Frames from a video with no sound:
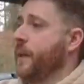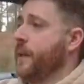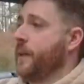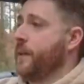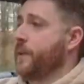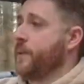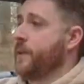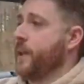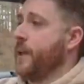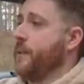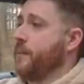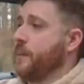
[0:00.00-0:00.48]

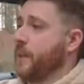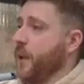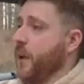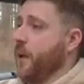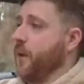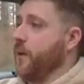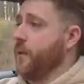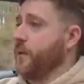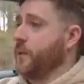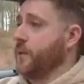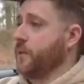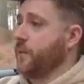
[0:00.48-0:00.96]
Same
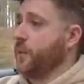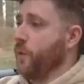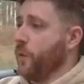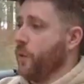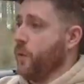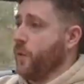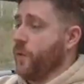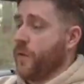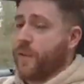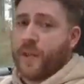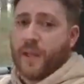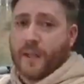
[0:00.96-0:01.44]
goes
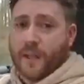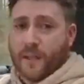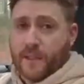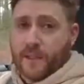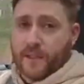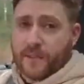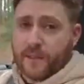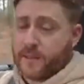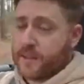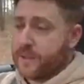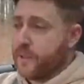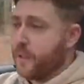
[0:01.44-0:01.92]
for
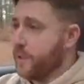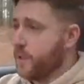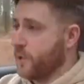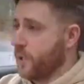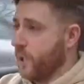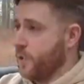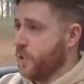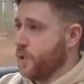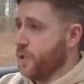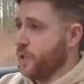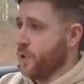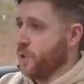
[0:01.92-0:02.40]
things
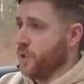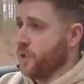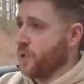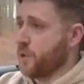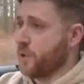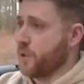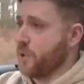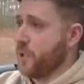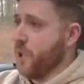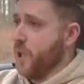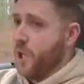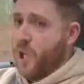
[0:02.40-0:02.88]
such
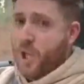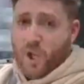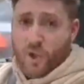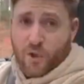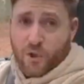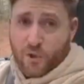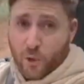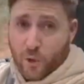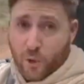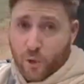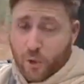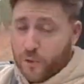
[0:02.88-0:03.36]
as
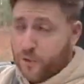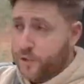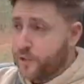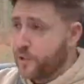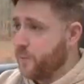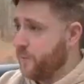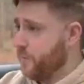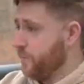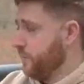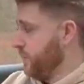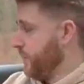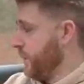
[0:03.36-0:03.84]

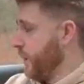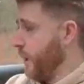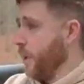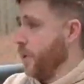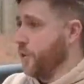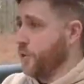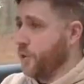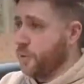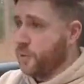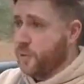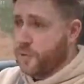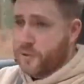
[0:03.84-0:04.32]
doors. You know,
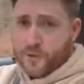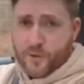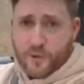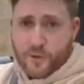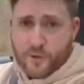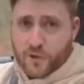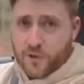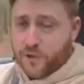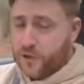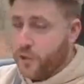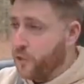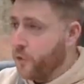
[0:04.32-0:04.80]
a door's
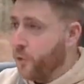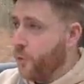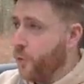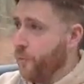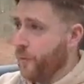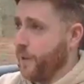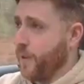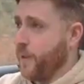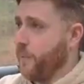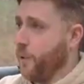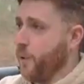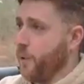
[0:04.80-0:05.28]
not just a
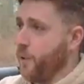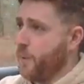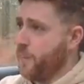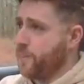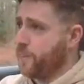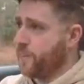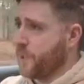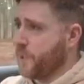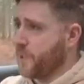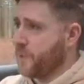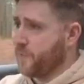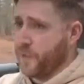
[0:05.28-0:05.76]
door anymore.
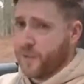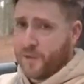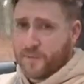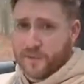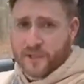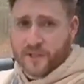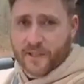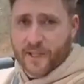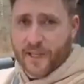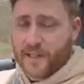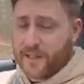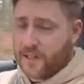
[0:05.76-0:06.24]
It's full of
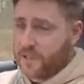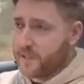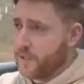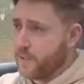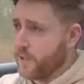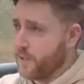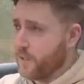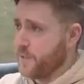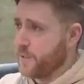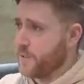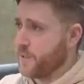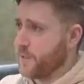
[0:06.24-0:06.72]

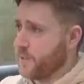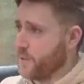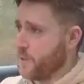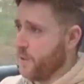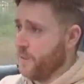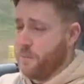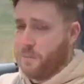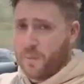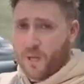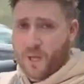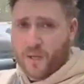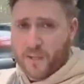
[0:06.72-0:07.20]
sensors, it's
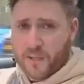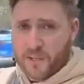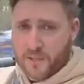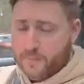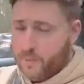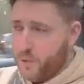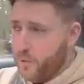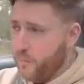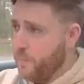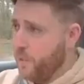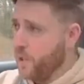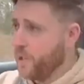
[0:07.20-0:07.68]
got blind
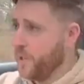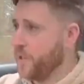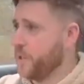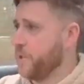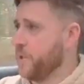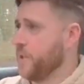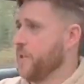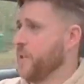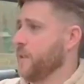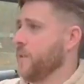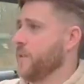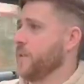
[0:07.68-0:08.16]
spot
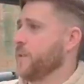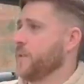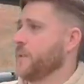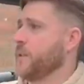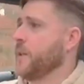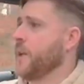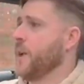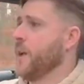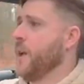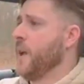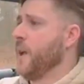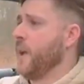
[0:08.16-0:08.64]

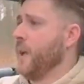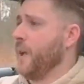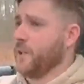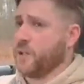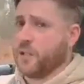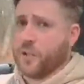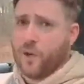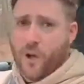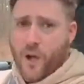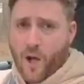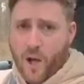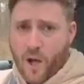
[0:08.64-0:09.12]
monitors, it's
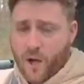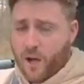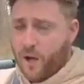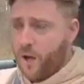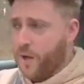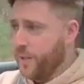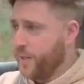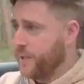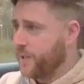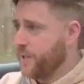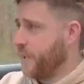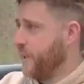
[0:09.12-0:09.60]
got
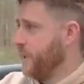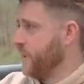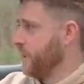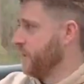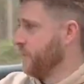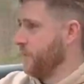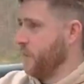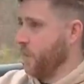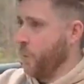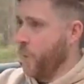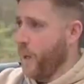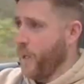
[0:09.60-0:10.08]
harnesses
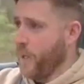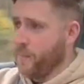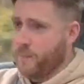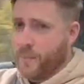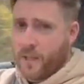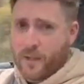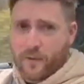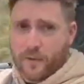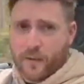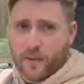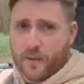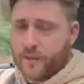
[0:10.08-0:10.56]
for wing
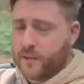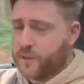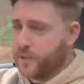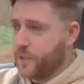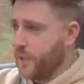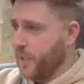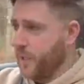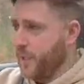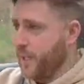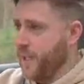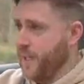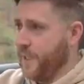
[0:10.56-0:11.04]
mirrors
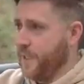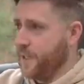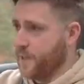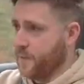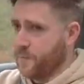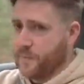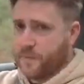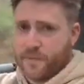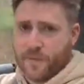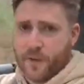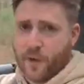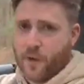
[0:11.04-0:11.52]
that heat
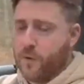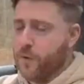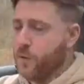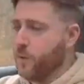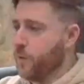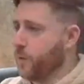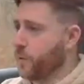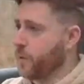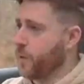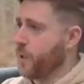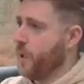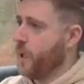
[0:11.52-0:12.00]
and
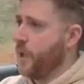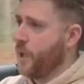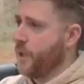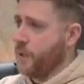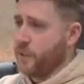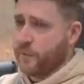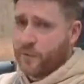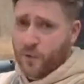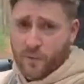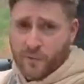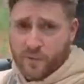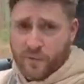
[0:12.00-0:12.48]
fold.
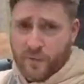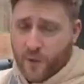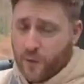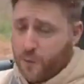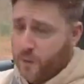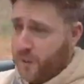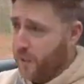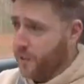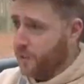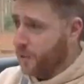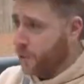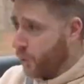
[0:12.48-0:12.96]
You've got
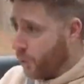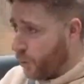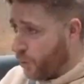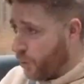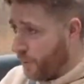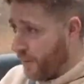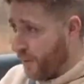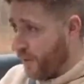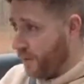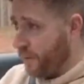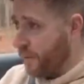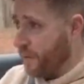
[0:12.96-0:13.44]
folding
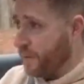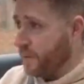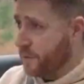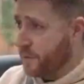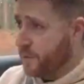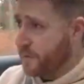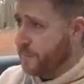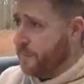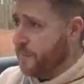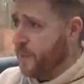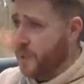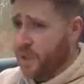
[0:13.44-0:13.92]
door
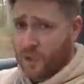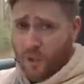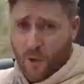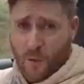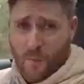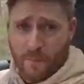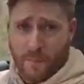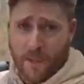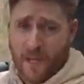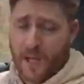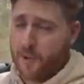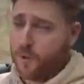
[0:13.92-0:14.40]
mirrors, you've
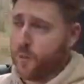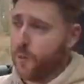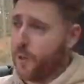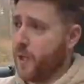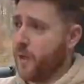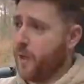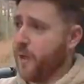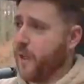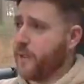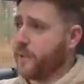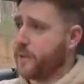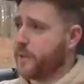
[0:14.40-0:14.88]
got puddle
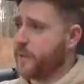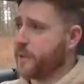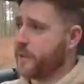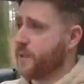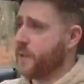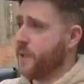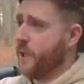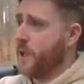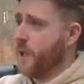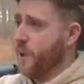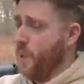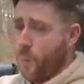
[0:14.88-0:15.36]
lights,
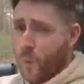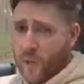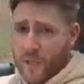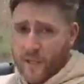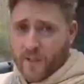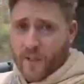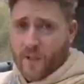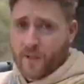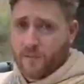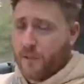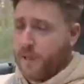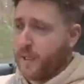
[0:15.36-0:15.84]

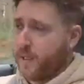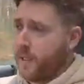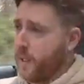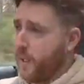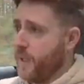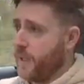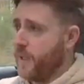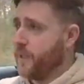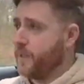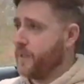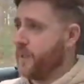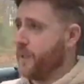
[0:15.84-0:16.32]
window
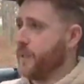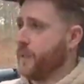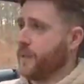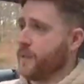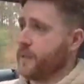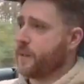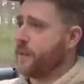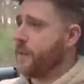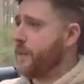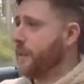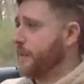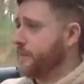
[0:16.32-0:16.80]

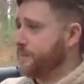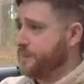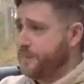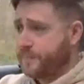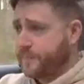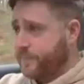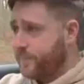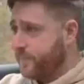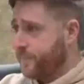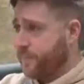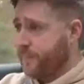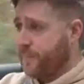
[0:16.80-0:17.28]
regulators.
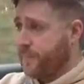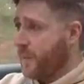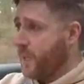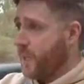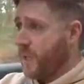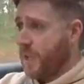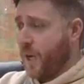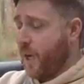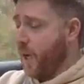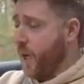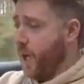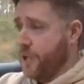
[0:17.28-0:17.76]

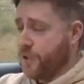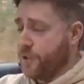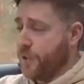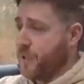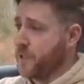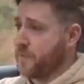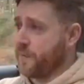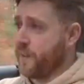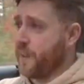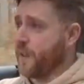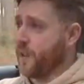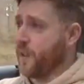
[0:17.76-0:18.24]
I
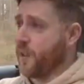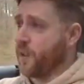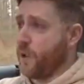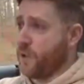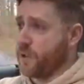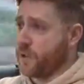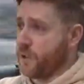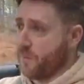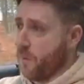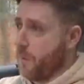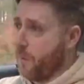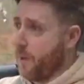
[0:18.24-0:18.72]
dread to think the
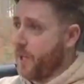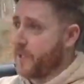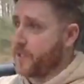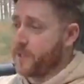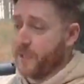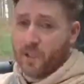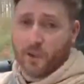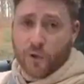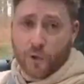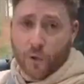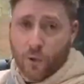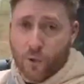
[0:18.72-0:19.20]
cost of
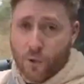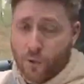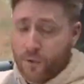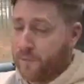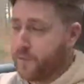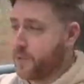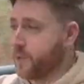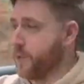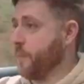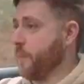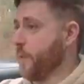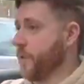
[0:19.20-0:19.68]
replacing a door
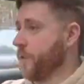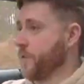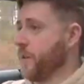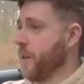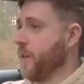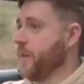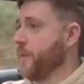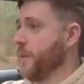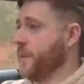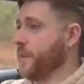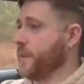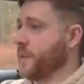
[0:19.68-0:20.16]
if someone
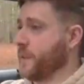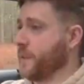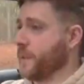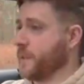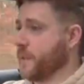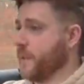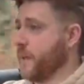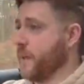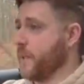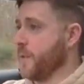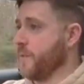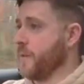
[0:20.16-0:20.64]
drove into the
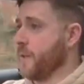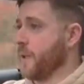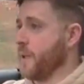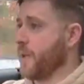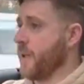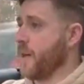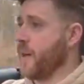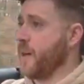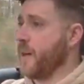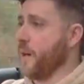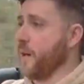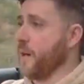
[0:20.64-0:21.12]
side of the
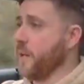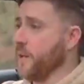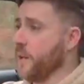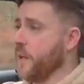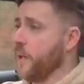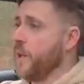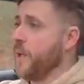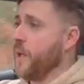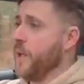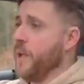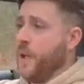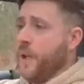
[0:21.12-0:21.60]
car.
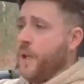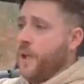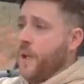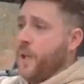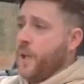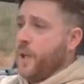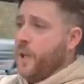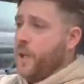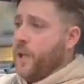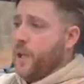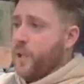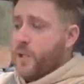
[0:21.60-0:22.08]

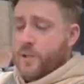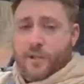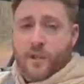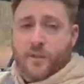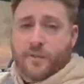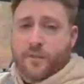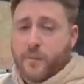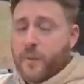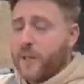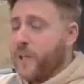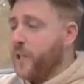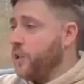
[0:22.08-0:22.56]
So
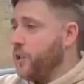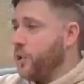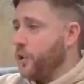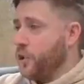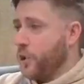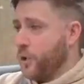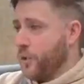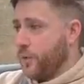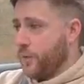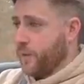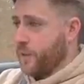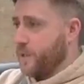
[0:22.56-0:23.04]
from an
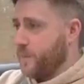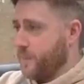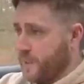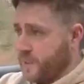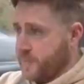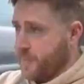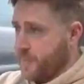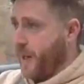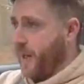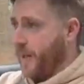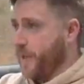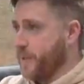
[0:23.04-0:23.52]
insurance
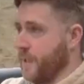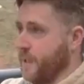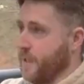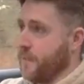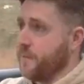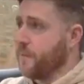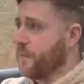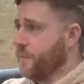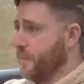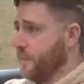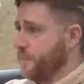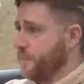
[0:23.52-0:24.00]
perspective,